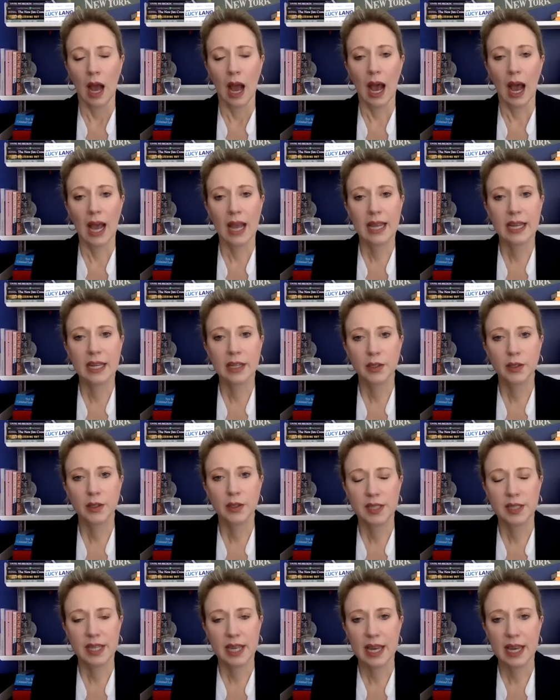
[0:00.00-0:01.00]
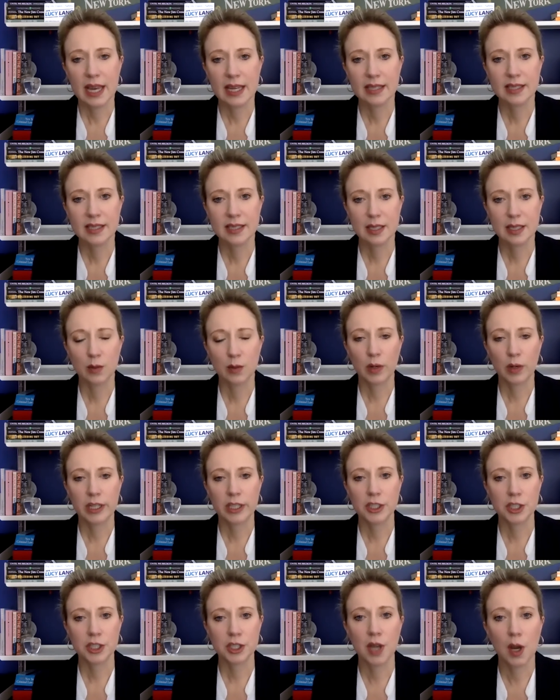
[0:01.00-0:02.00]
I handled a case in
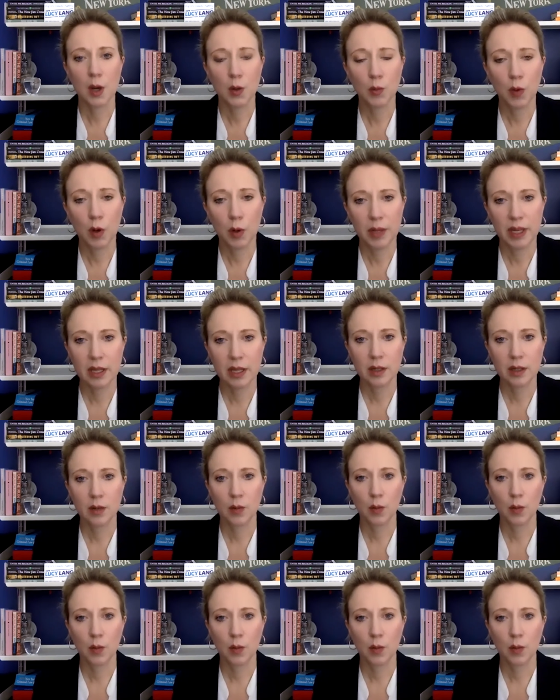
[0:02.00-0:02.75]
which a young woman